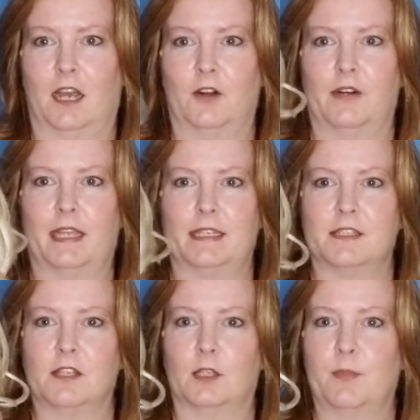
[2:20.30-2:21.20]
All right,
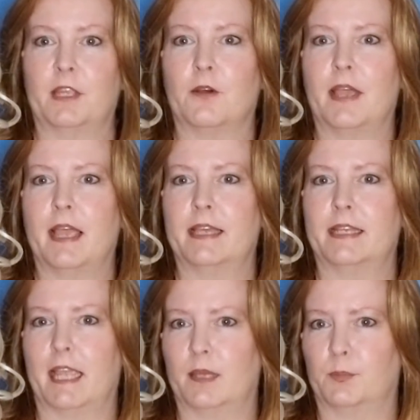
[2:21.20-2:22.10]
so let me go ahead
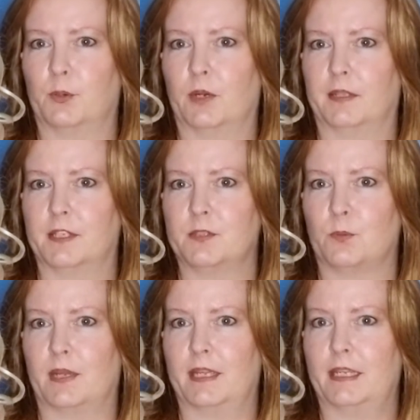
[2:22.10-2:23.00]
and put on this
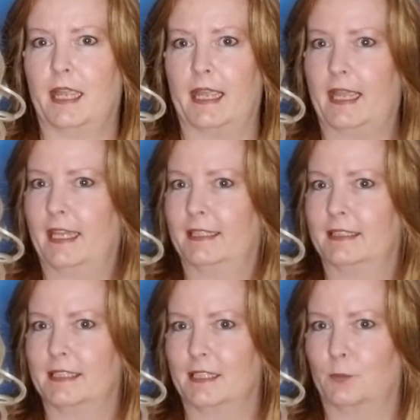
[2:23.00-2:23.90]
wig
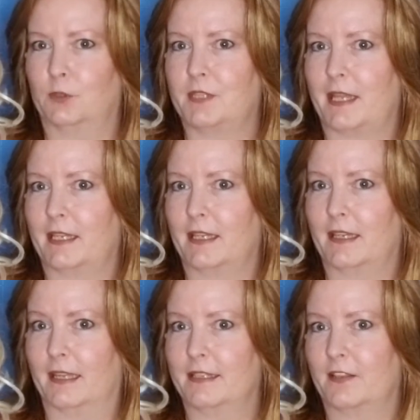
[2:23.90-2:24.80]
and we'll take
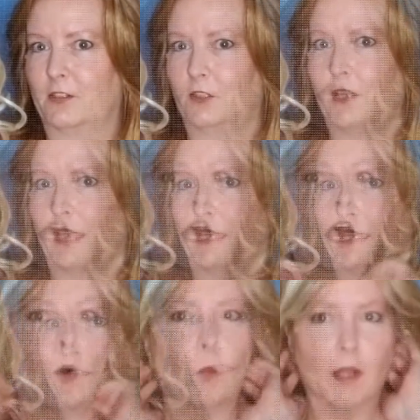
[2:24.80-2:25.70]
another look at it.
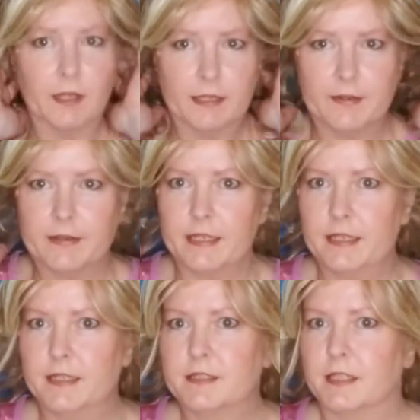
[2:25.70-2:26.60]
Well, here it
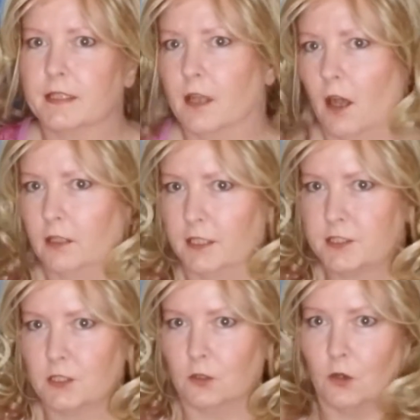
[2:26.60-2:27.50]
is in all its
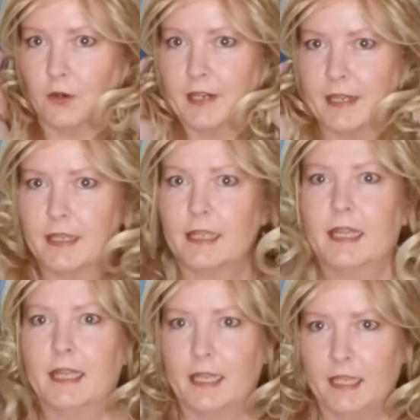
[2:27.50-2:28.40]
glory.
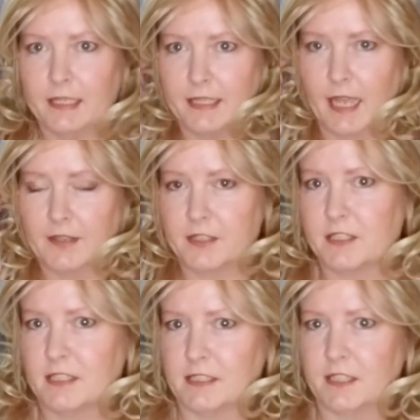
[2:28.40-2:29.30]
Now,
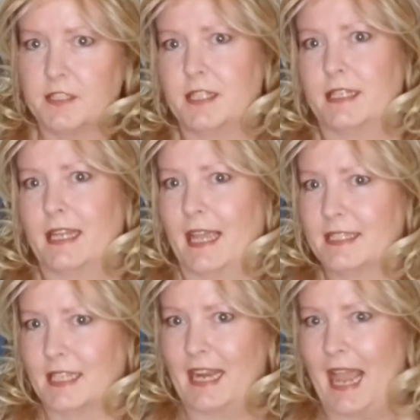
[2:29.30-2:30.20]
this is listed
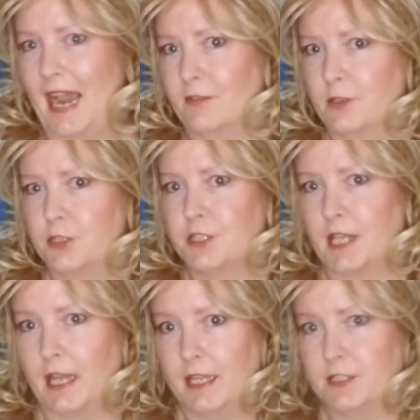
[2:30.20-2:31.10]
as an average
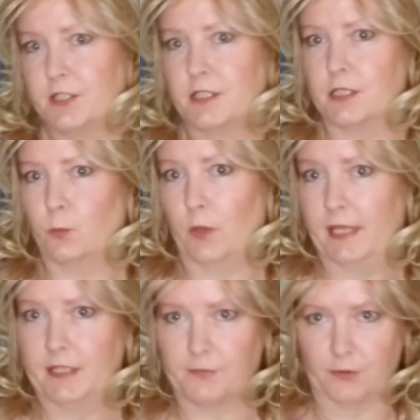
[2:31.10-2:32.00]
size
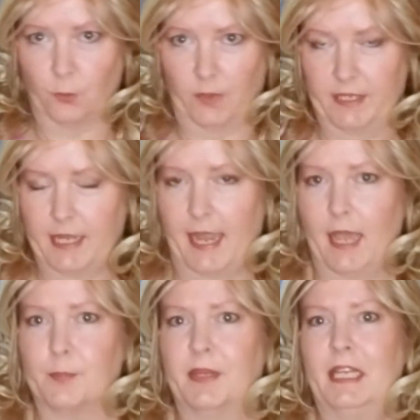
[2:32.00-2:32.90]
wig for the wig
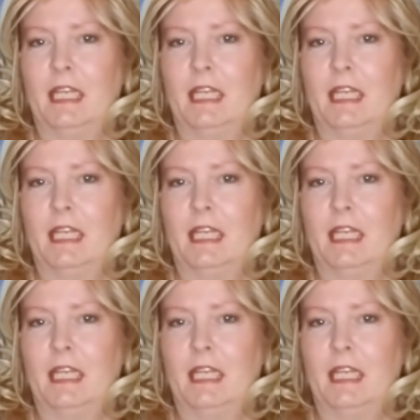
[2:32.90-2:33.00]
cap.